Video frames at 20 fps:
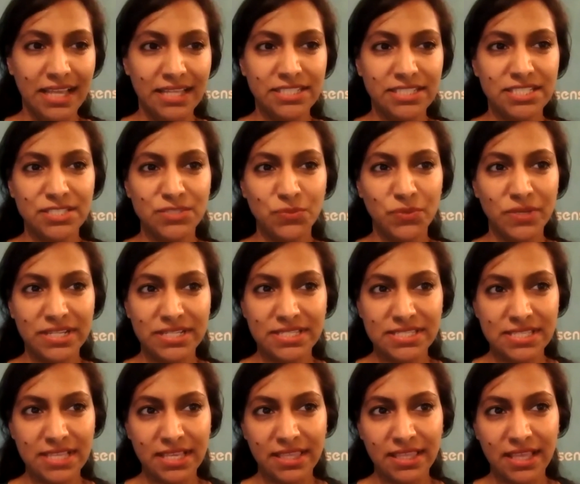just want to
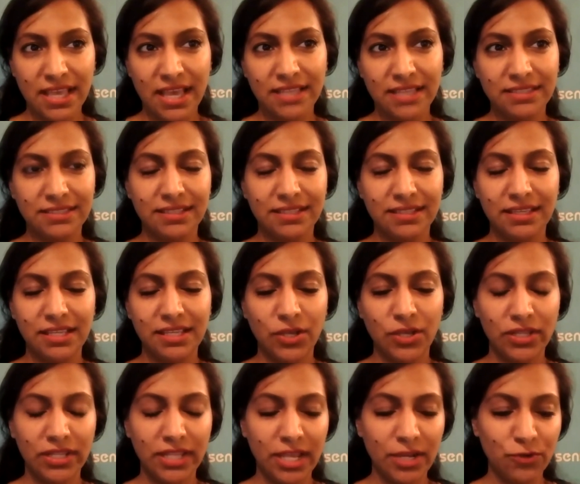say that, a
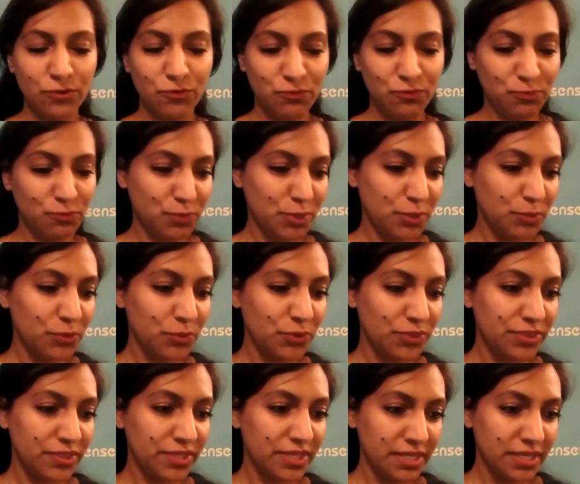lot of people
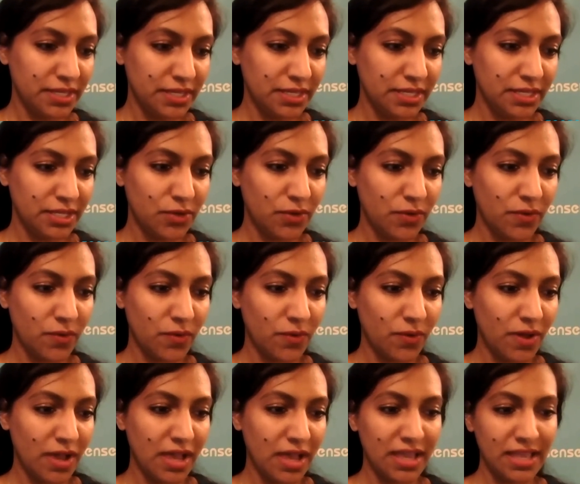think,
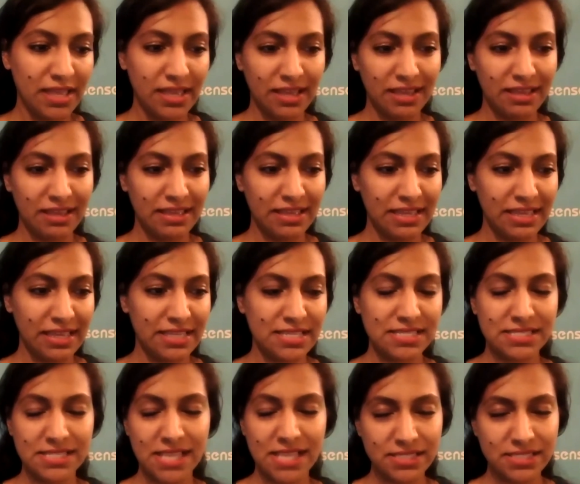
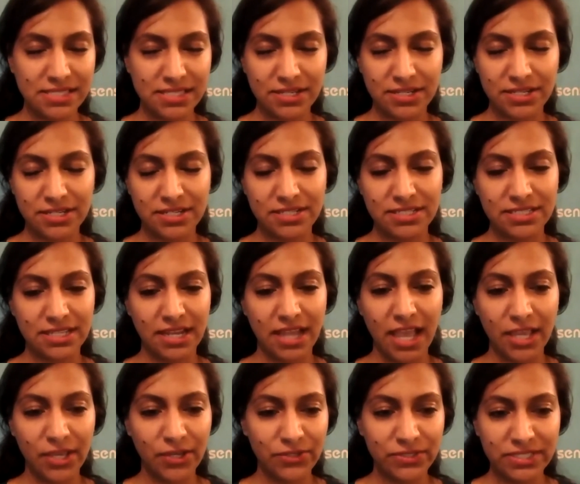sensors and
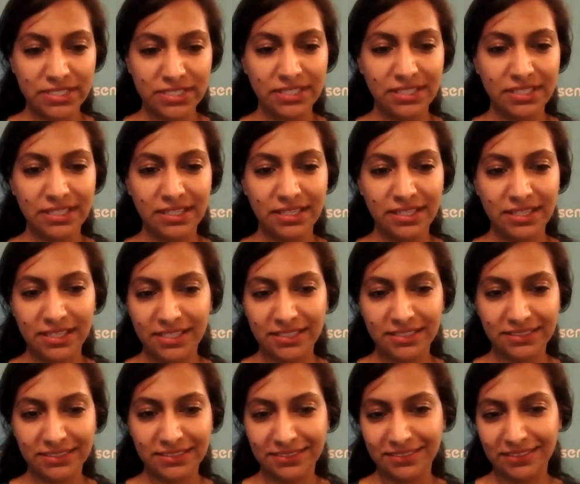IoT
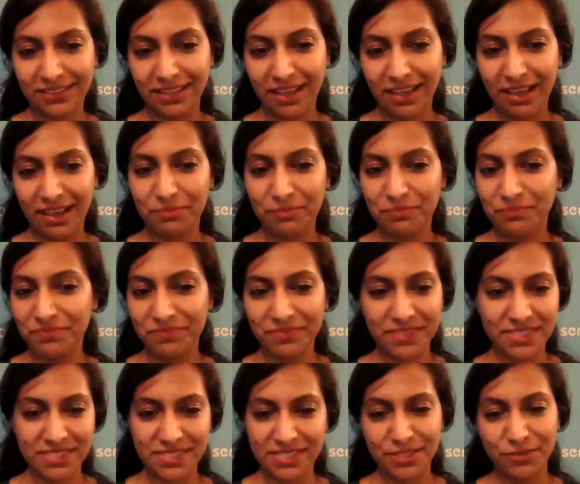is
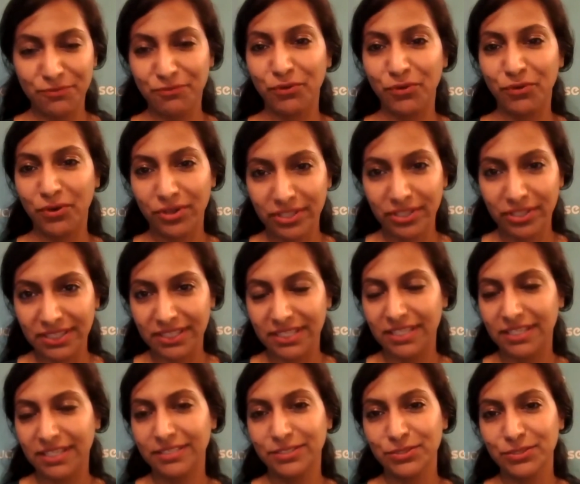this difficult
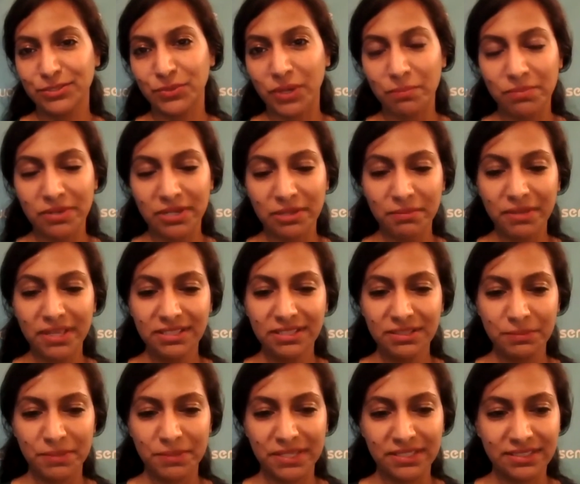thing to implement,
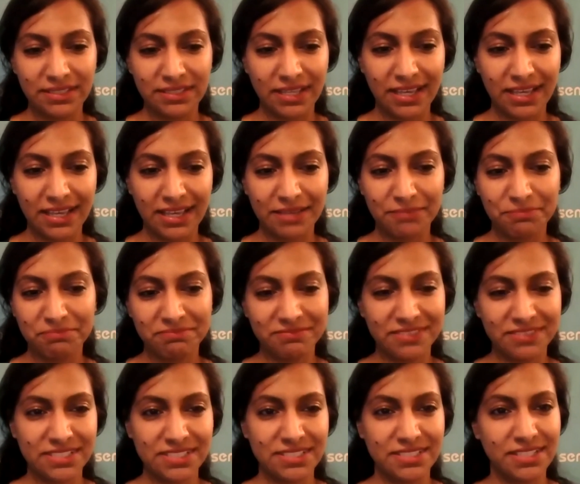but
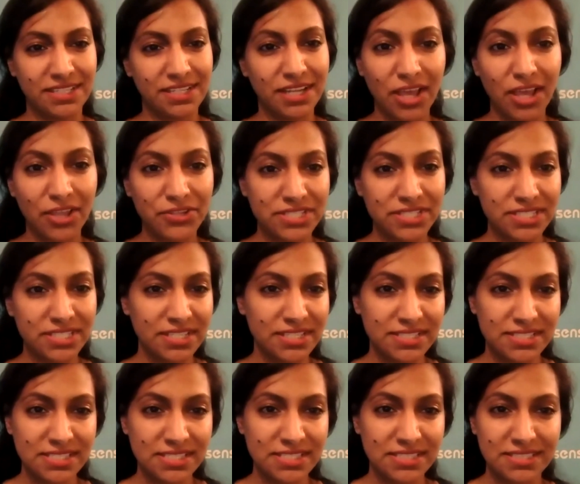there's technology
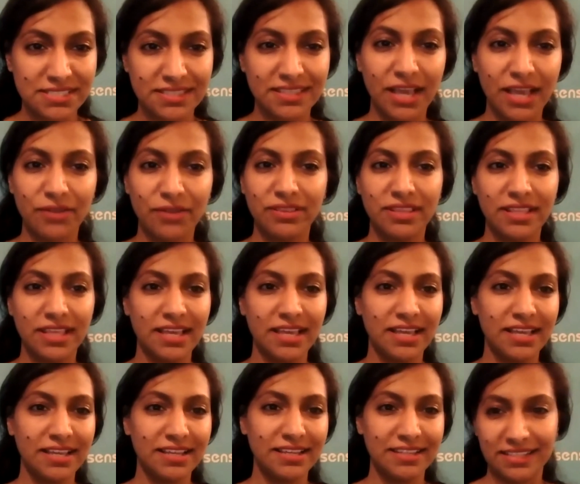that's out
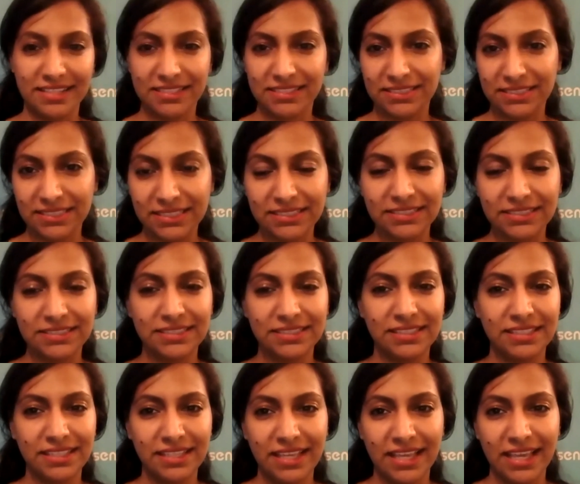there that's
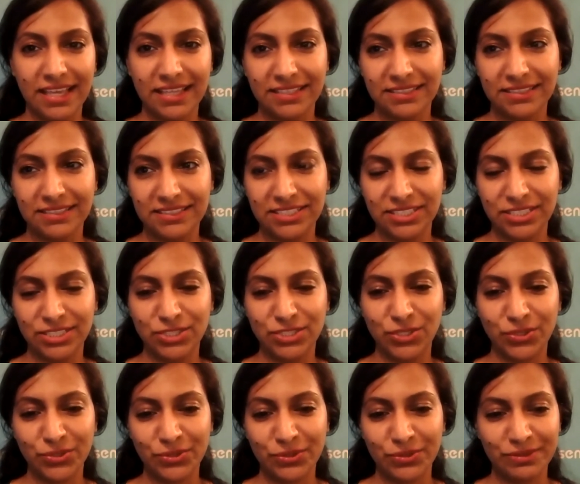easy, and just
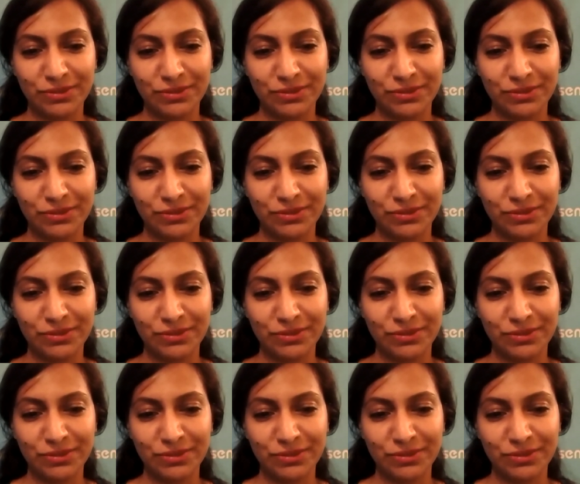don't,